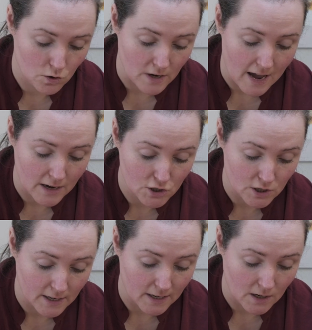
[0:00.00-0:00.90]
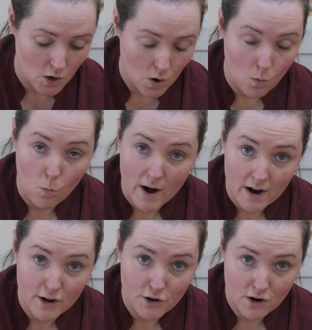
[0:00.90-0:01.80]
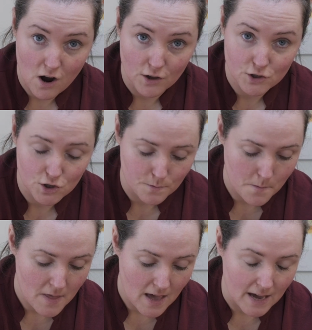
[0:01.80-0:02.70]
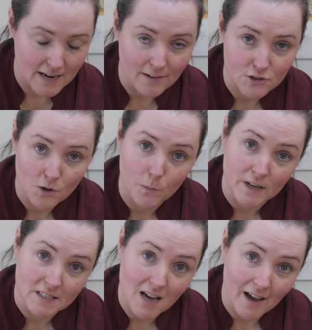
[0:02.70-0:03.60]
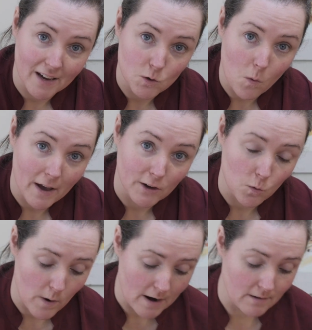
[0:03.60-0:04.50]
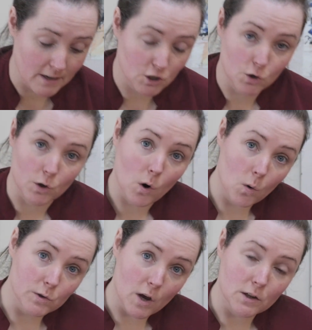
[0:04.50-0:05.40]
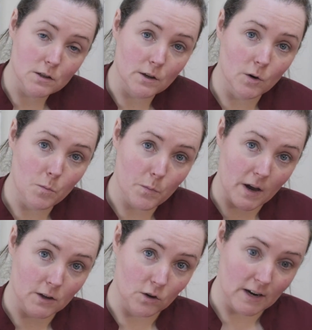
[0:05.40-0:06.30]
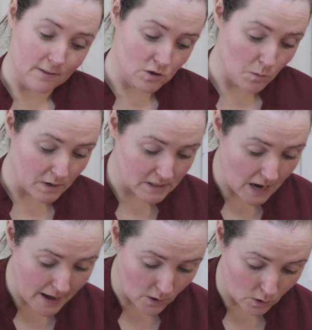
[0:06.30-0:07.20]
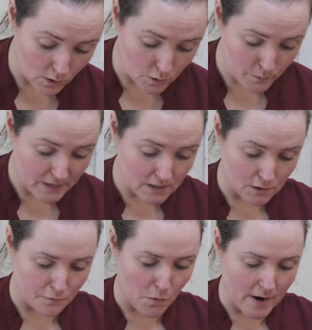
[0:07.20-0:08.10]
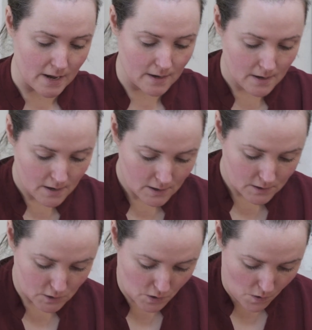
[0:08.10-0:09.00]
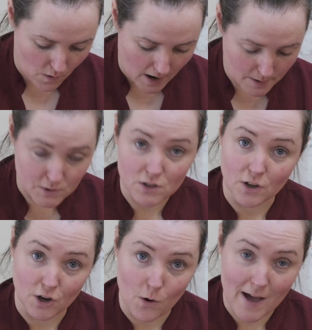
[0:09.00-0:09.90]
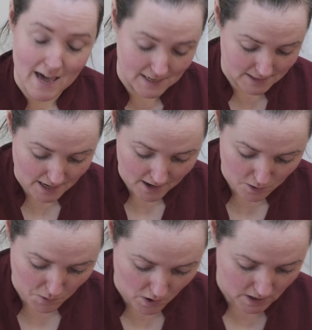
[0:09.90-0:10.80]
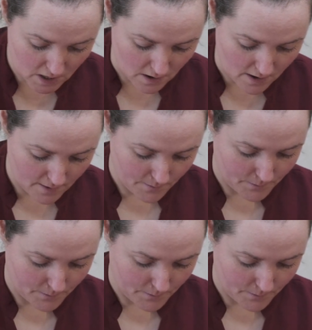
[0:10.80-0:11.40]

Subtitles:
could actually wear your costume and have somebody tie it while you're wearing it. You can hold on to the hoop and you can have somebody tie all those pieces for you. So I'm just going to go ahead and tie them on here.